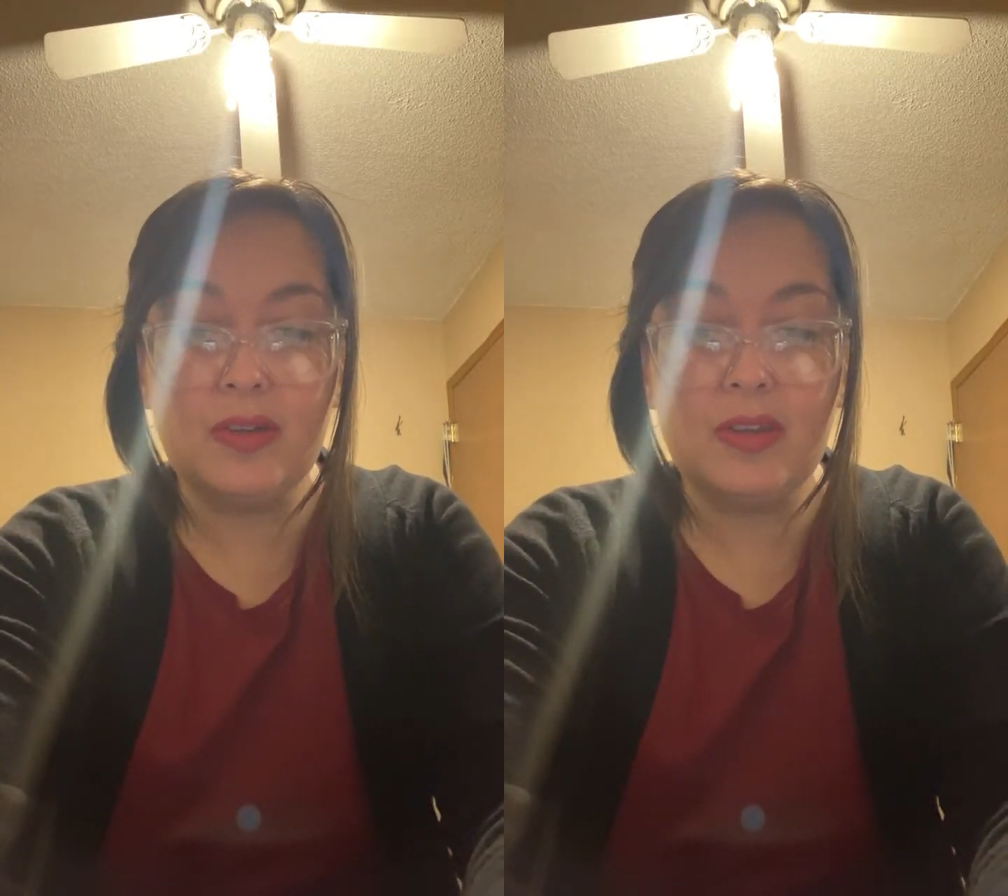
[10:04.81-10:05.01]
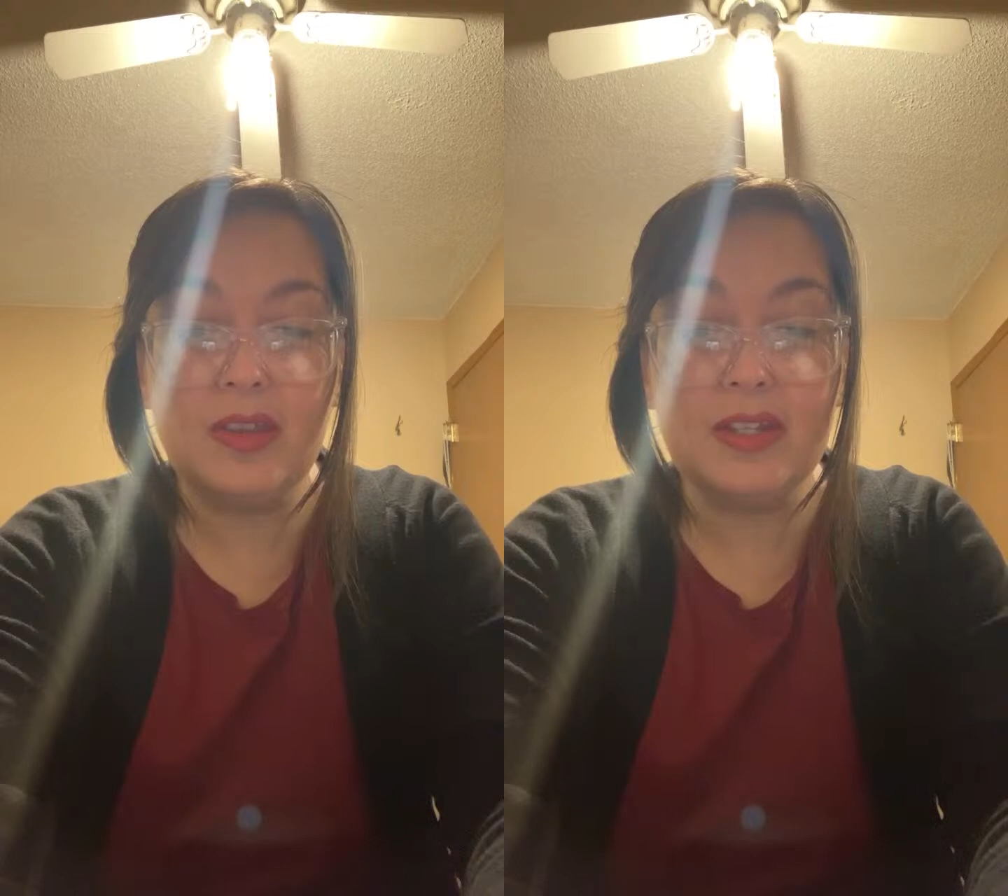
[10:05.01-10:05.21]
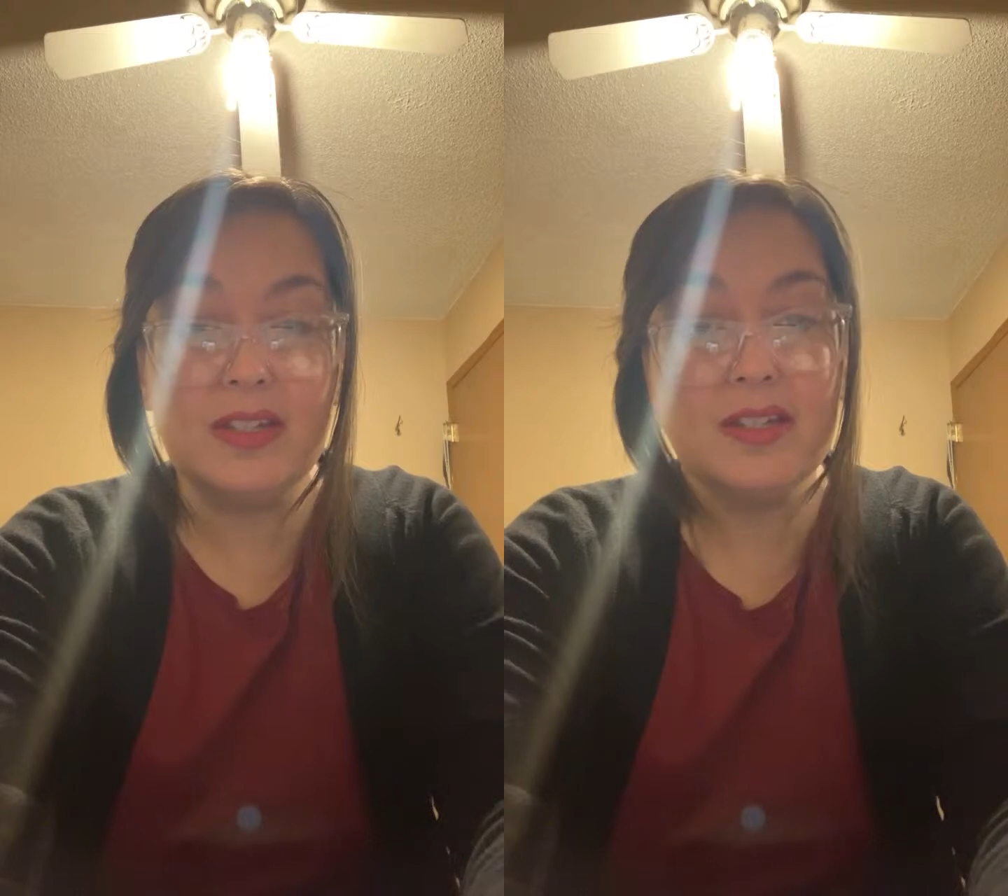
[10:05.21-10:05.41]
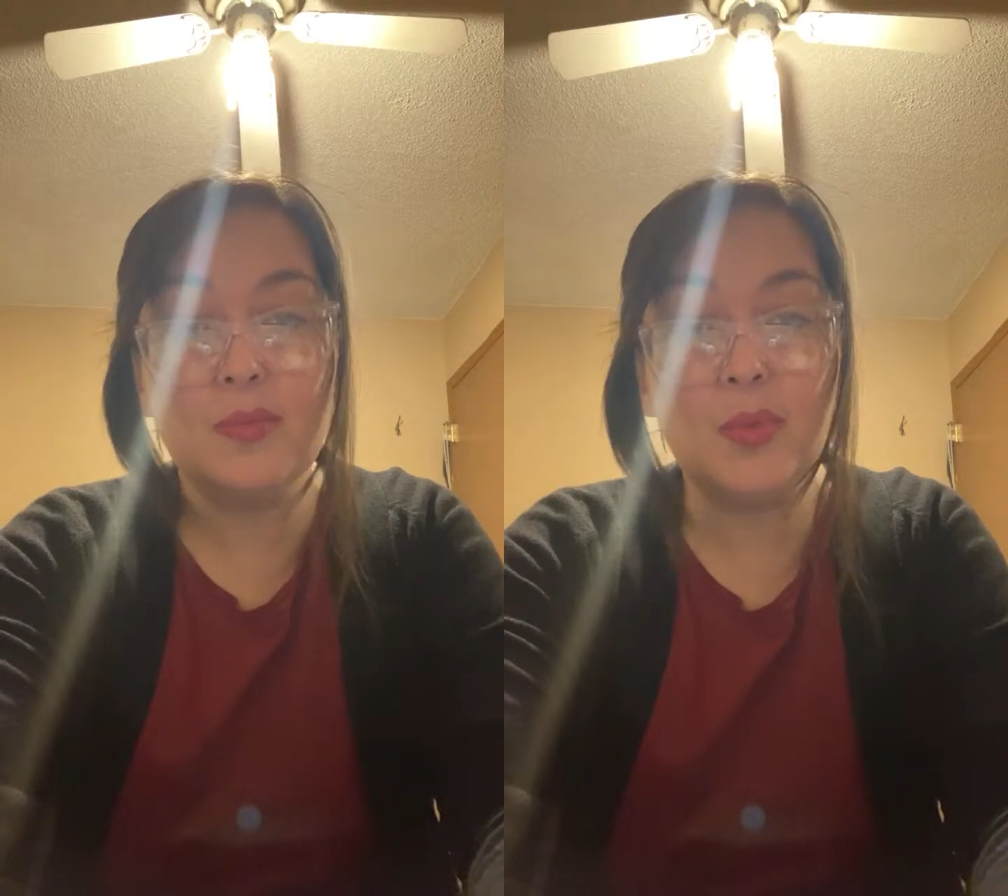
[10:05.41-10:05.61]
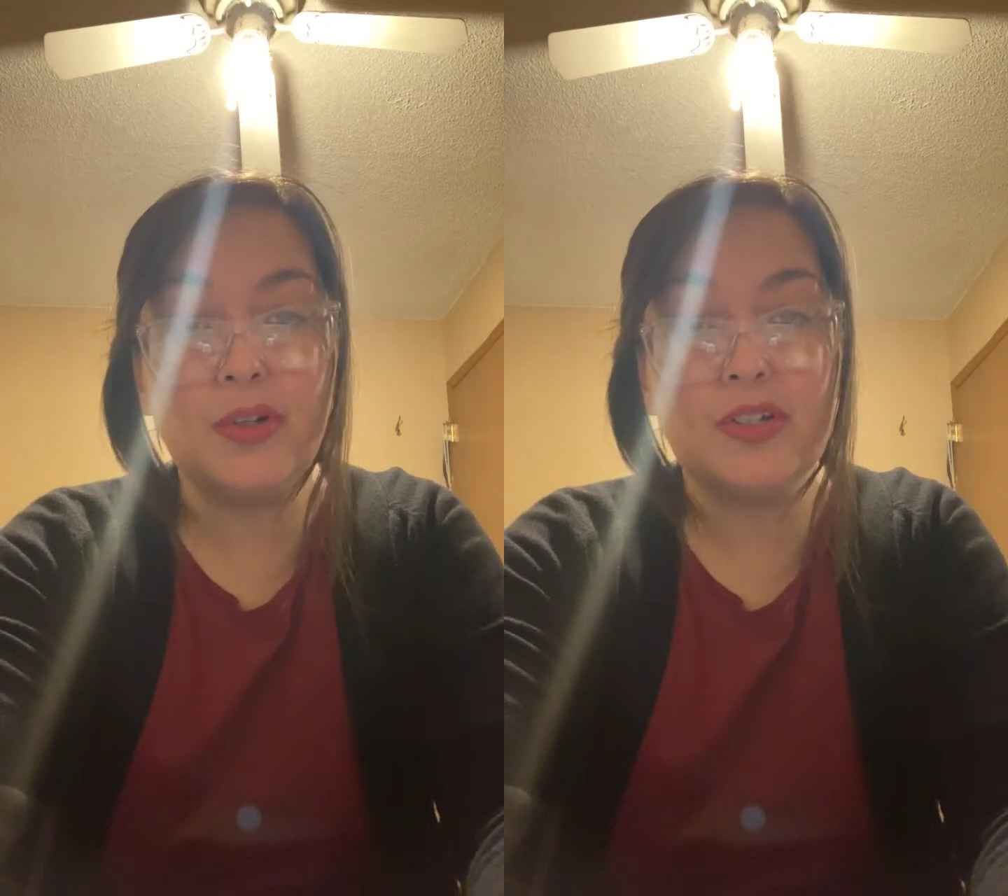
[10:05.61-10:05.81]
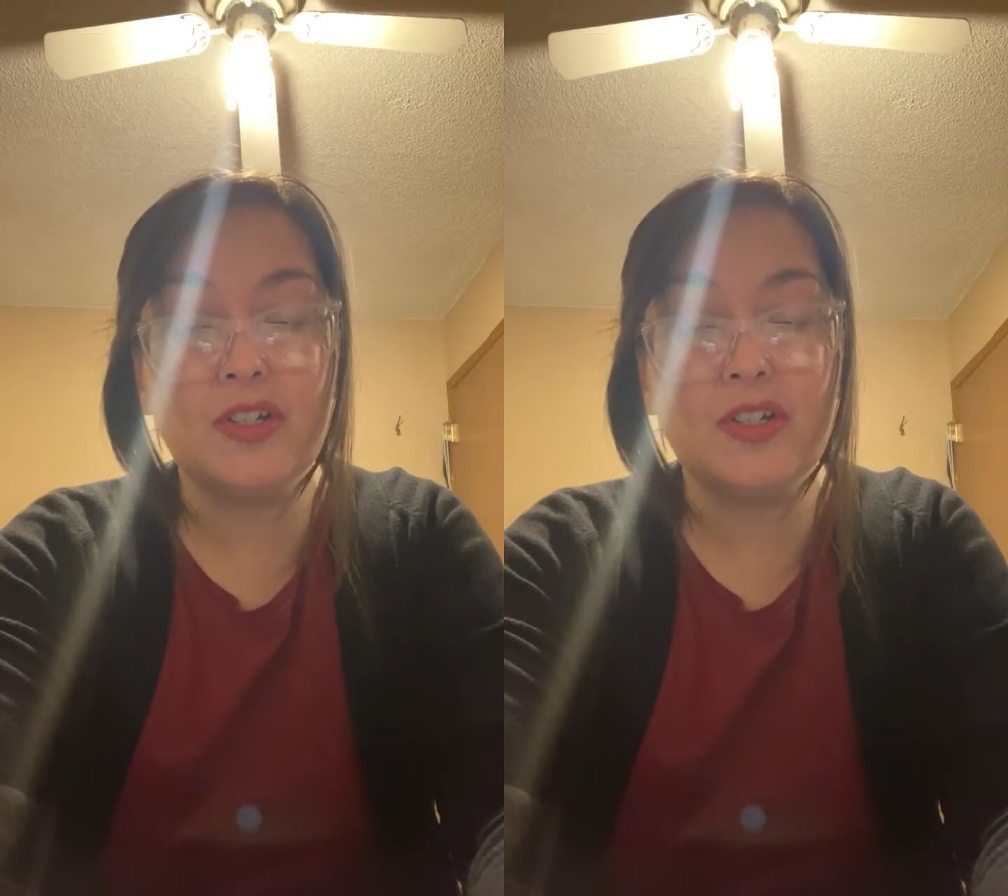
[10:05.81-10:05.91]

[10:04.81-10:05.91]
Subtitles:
this is important